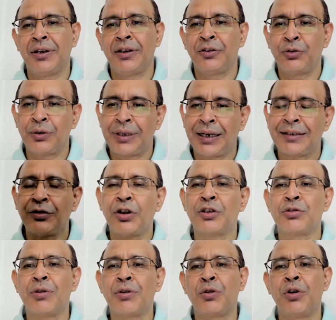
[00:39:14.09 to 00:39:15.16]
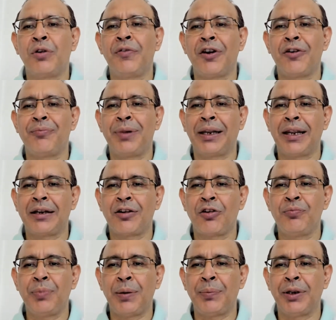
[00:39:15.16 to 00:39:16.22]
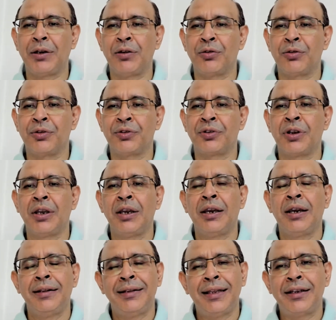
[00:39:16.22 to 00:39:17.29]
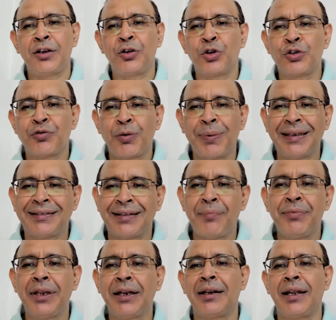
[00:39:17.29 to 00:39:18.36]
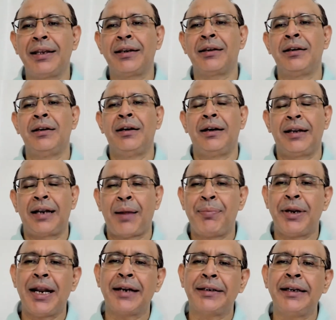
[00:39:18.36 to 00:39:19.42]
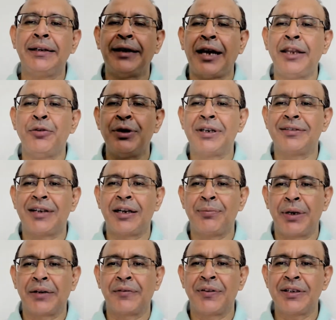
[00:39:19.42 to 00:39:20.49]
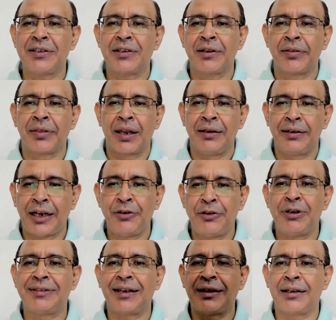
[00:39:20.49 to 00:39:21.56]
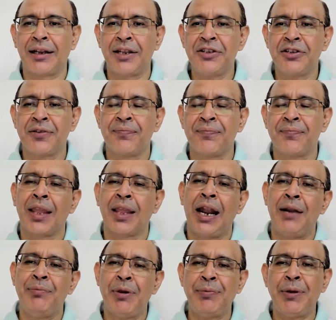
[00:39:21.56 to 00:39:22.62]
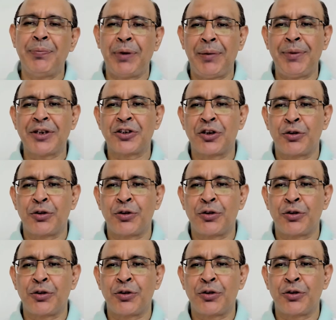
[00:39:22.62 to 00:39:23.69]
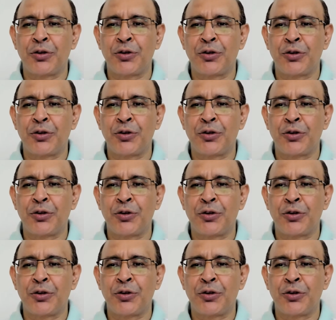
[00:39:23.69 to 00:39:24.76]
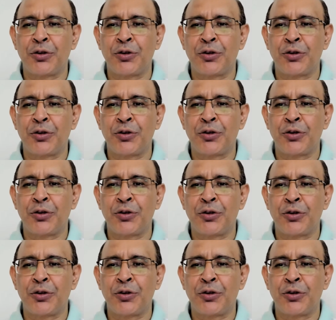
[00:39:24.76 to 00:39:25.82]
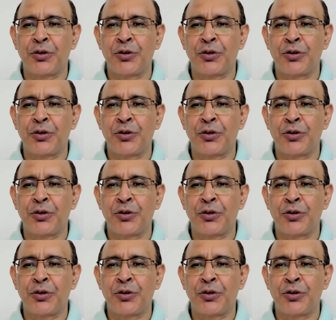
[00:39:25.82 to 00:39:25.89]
So that is also a good way of bringing down PP glucose. Then the dose would be something like rapid acting 10 units at breakfast, 10 units at lunch, and maybe premixed 20 or 24 or 25 units at dinner time.